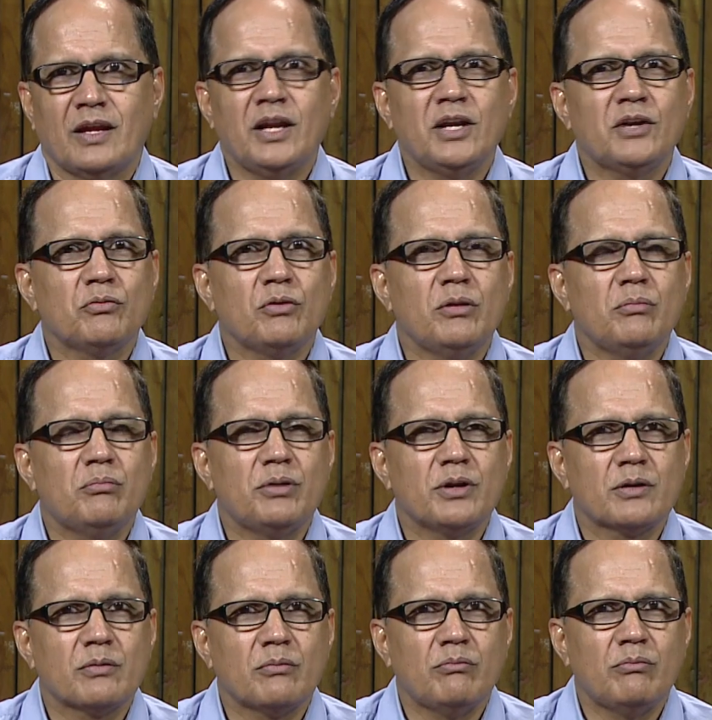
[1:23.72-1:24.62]
it will
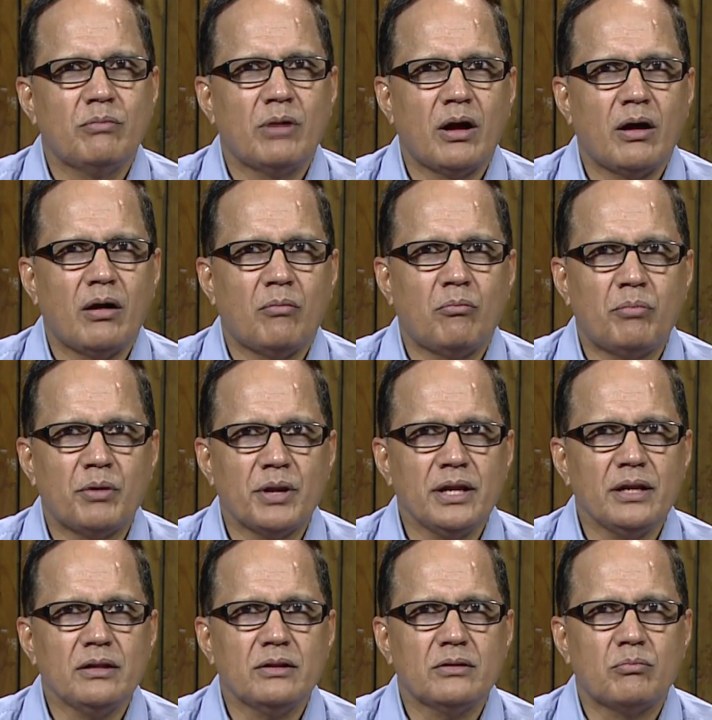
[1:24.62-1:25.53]

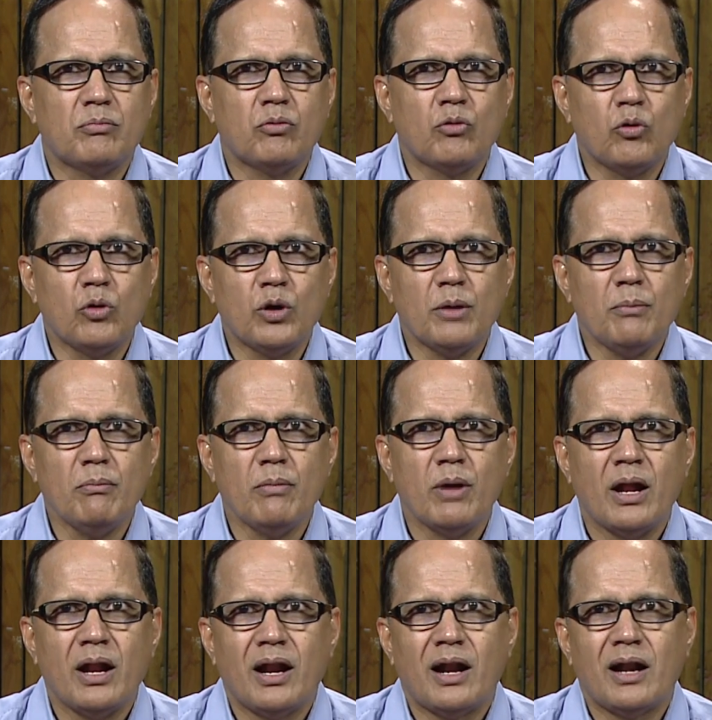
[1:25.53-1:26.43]
bring the boredom
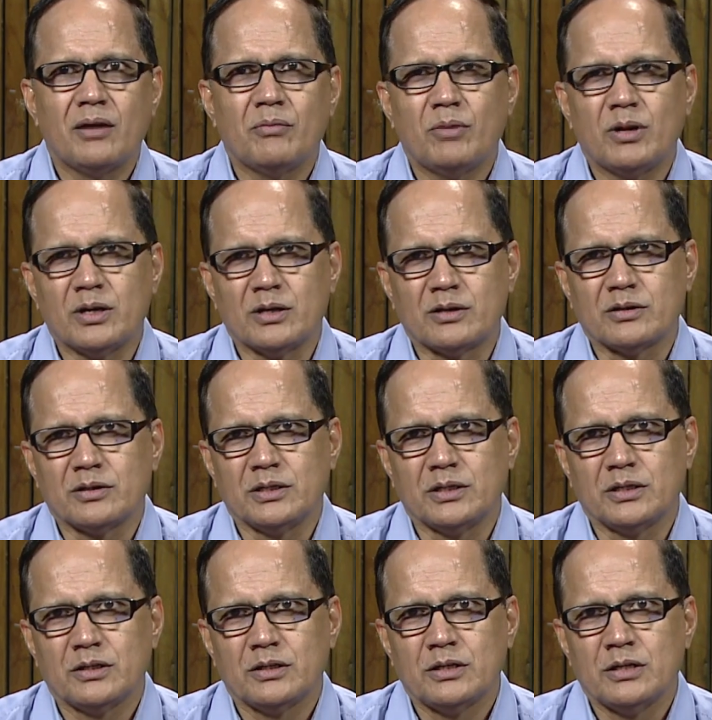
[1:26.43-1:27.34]
and
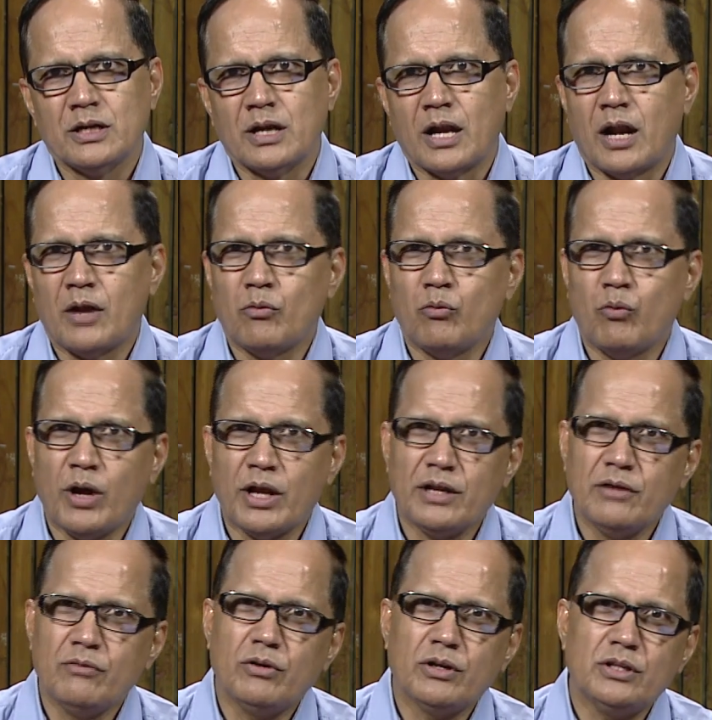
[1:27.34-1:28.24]
monotony, and
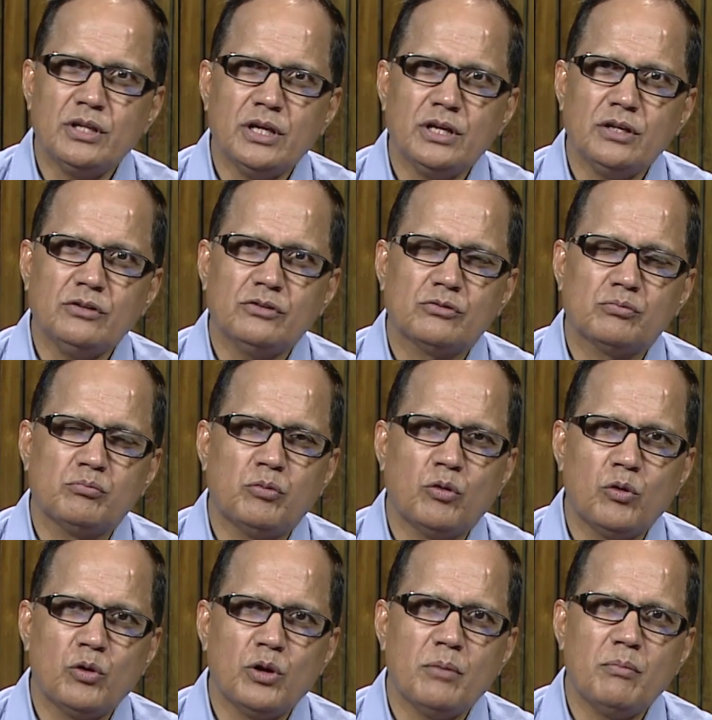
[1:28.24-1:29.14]
whenever there is
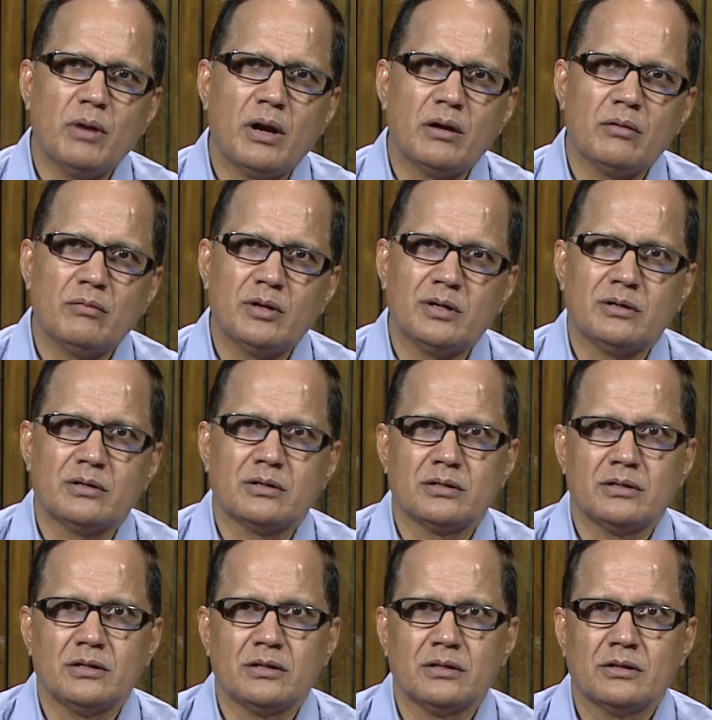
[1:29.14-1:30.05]
boredom and
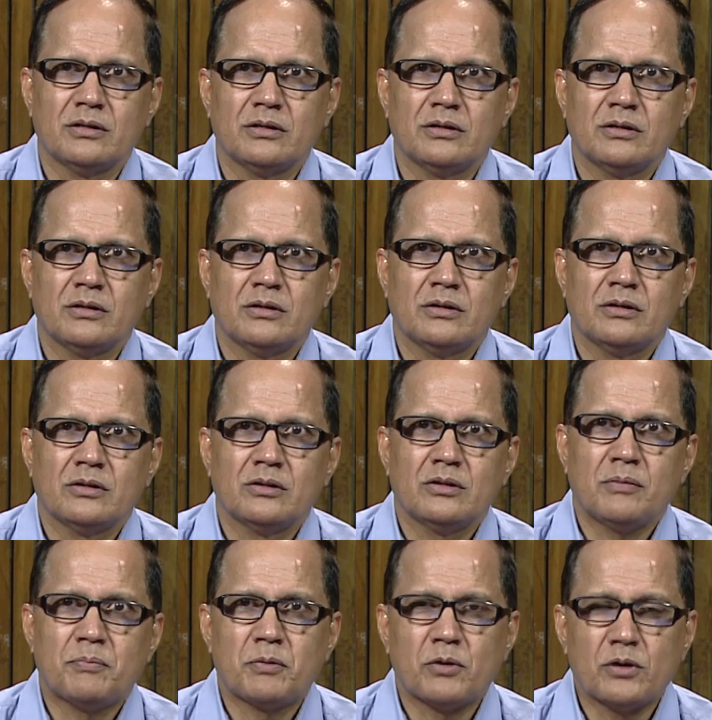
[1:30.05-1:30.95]
monotony,
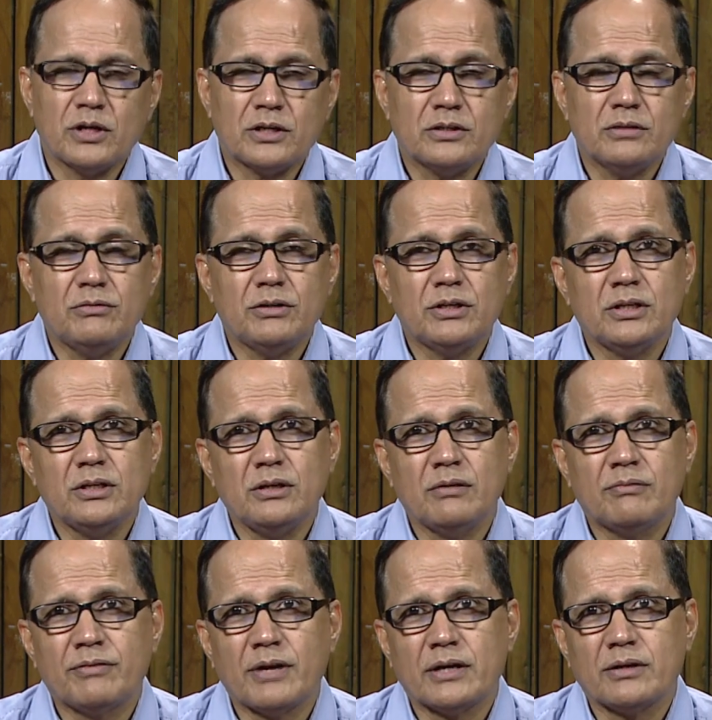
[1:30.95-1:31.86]
the
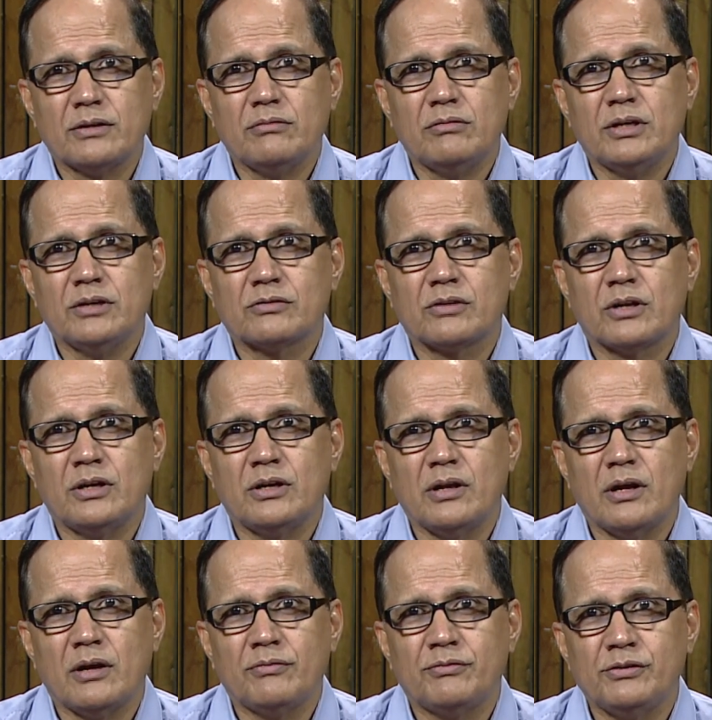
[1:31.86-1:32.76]
productivity, effectiveness
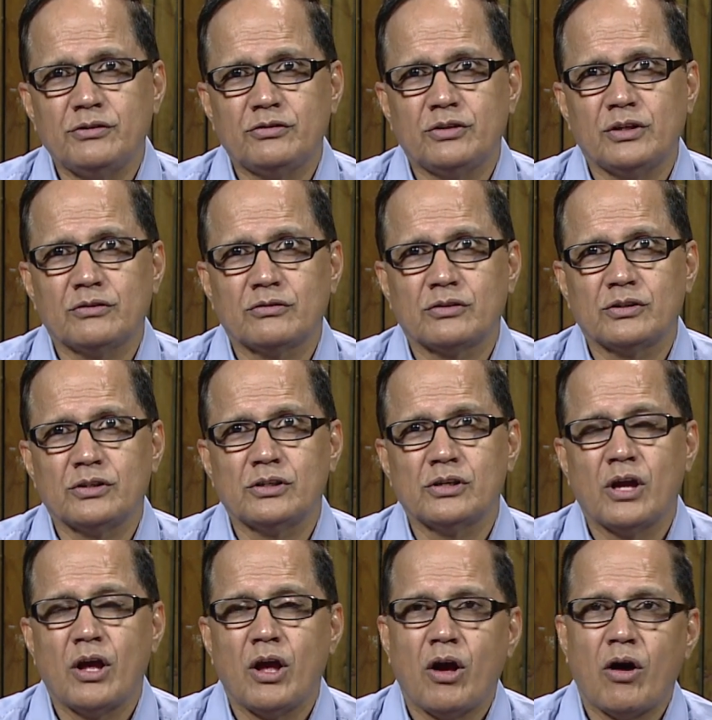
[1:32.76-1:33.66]
and
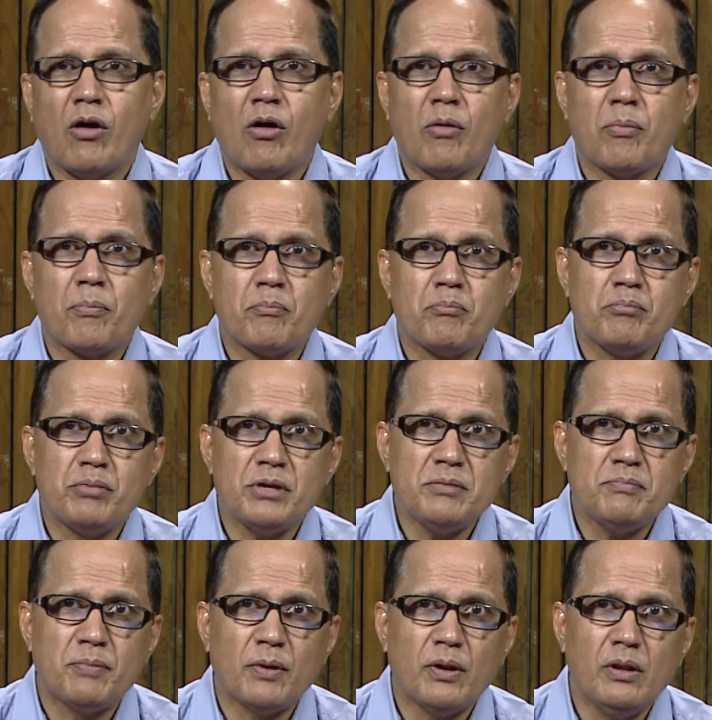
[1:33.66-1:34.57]
efficiency of
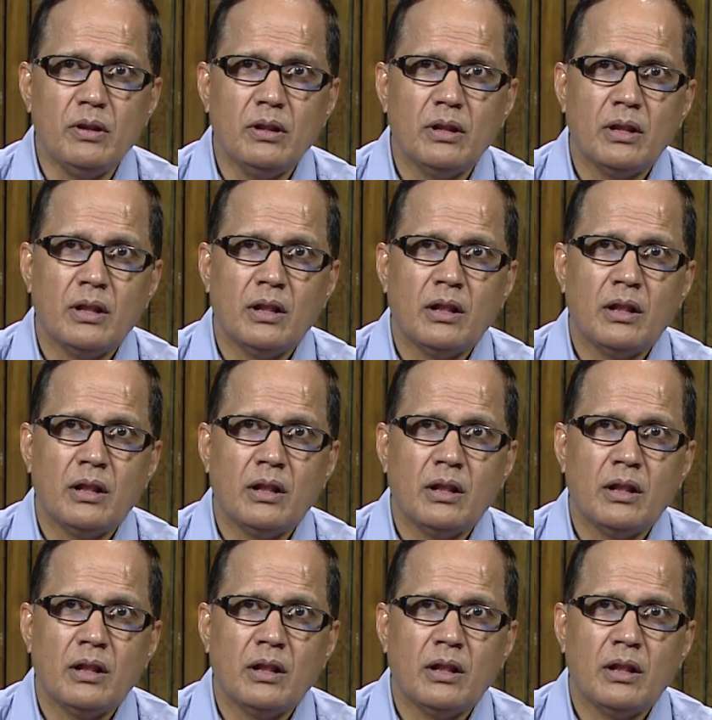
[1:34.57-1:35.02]
people